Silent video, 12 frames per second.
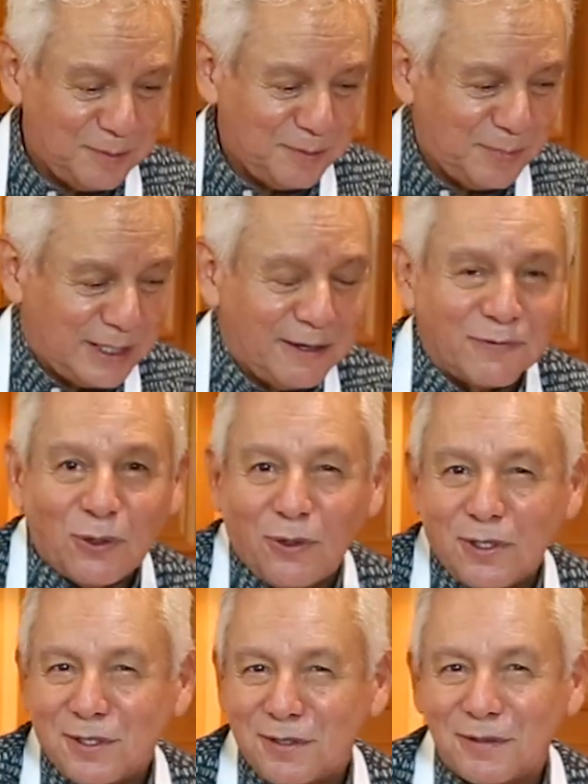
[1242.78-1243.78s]
but of
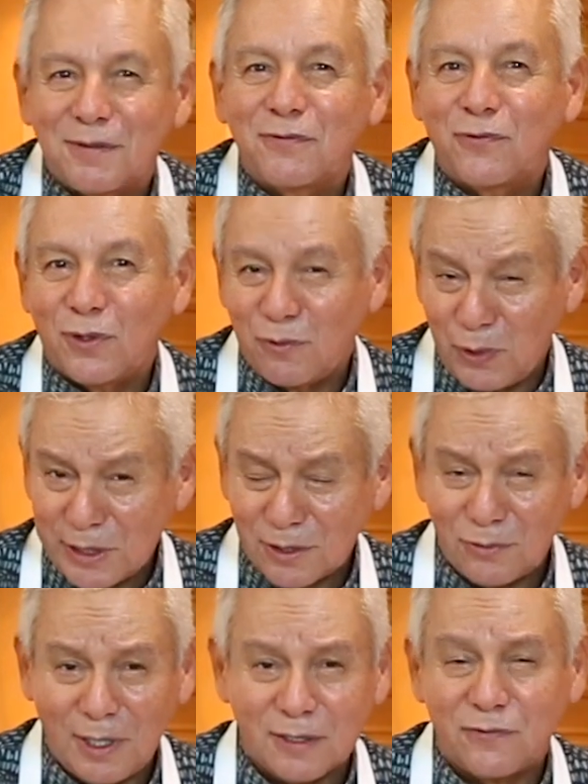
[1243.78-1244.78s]
course, for
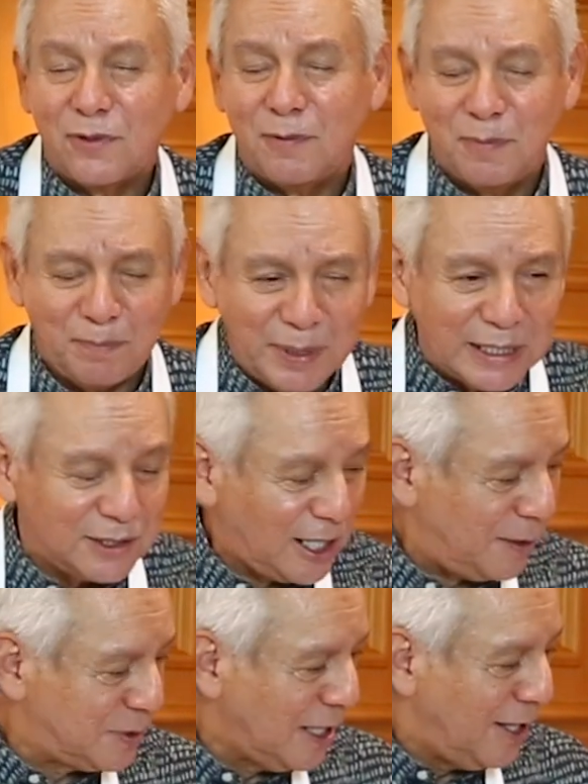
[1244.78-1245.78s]
restaurants, for big
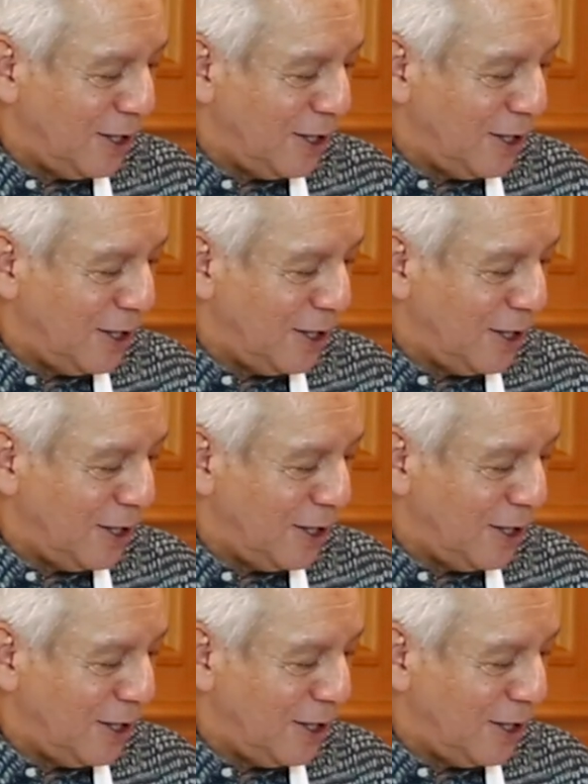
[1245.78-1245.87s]
jobs,